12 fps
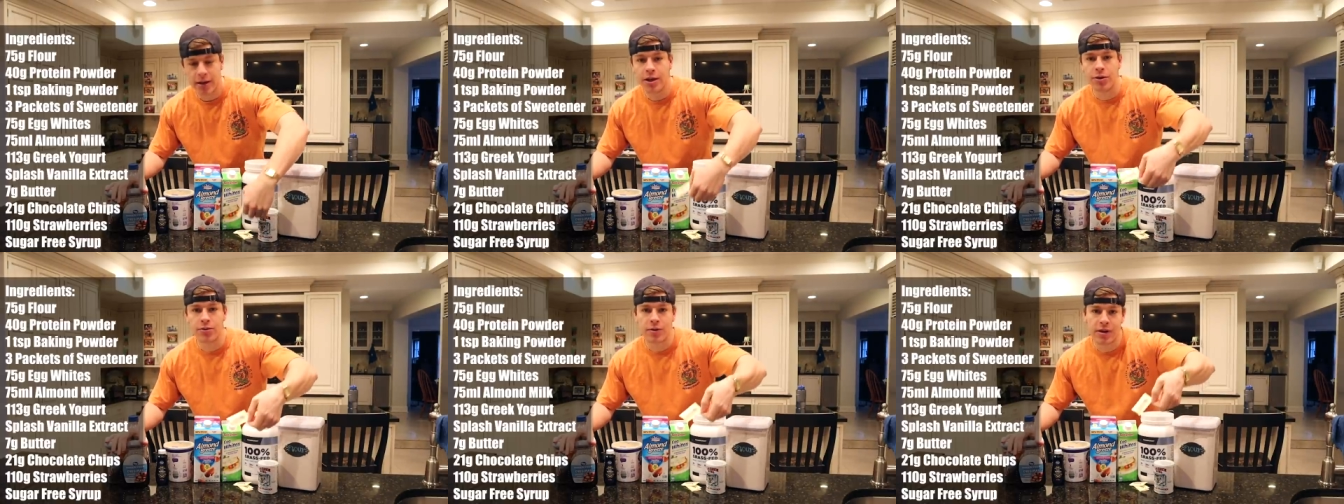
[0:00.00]

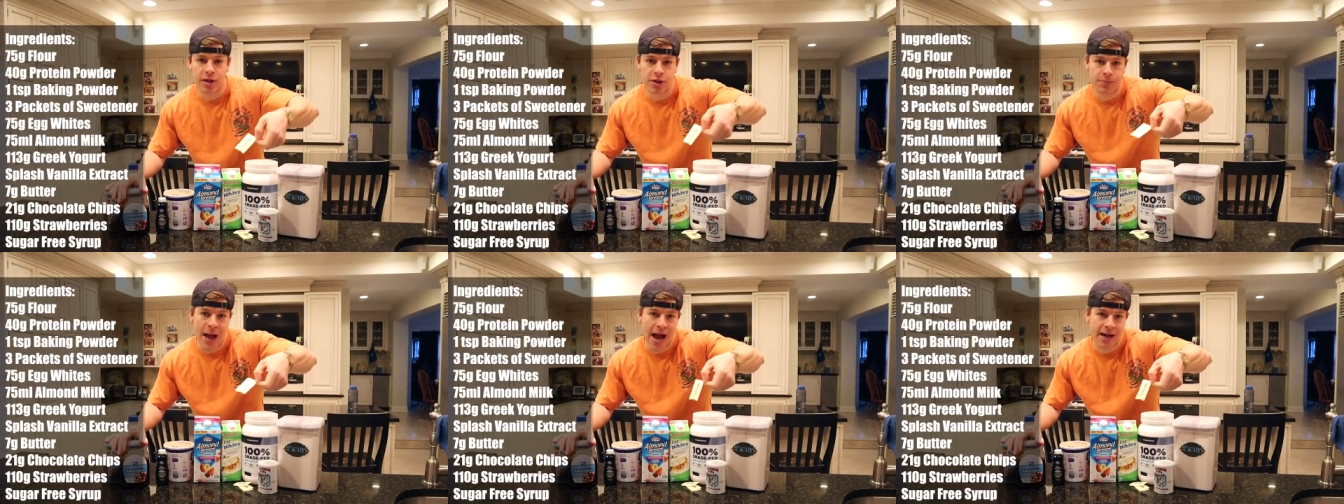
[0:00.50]
little
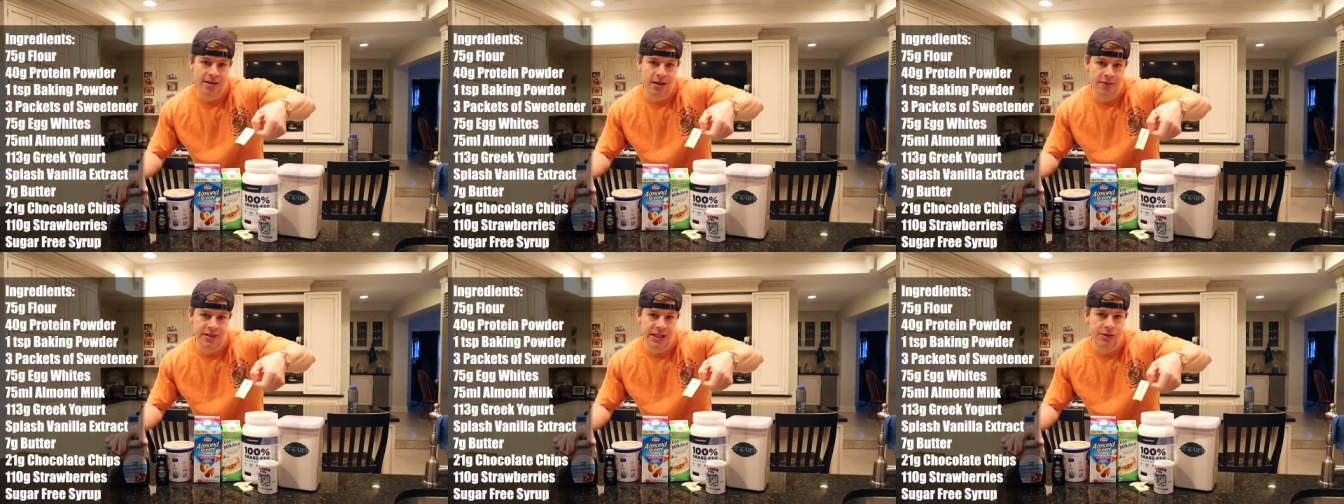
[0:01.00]
packets
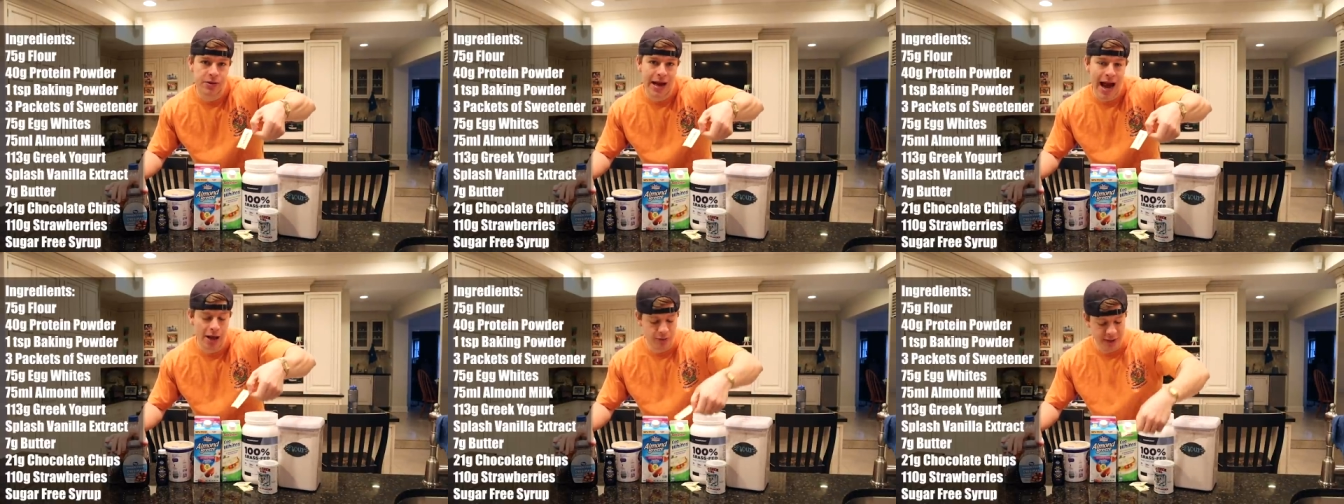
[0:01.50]
of
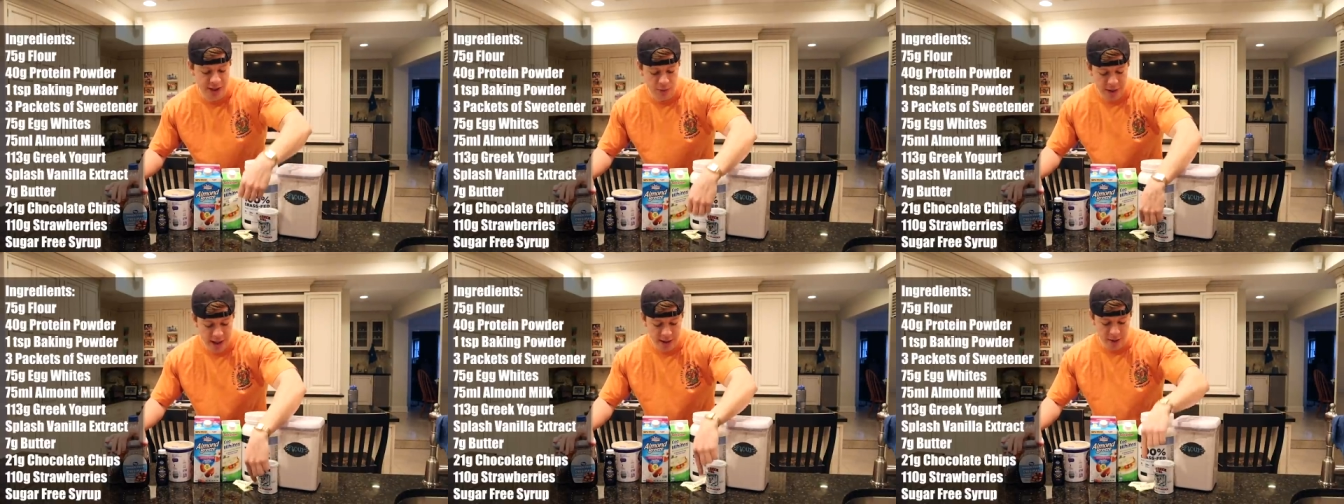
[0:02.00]
0-calorie
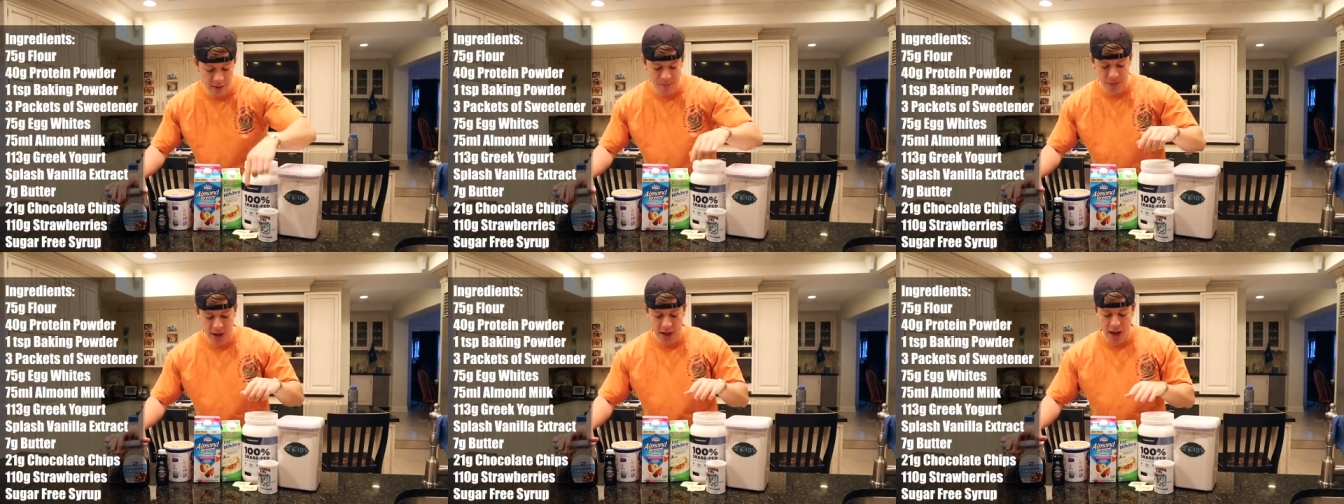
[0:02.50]
sweetener,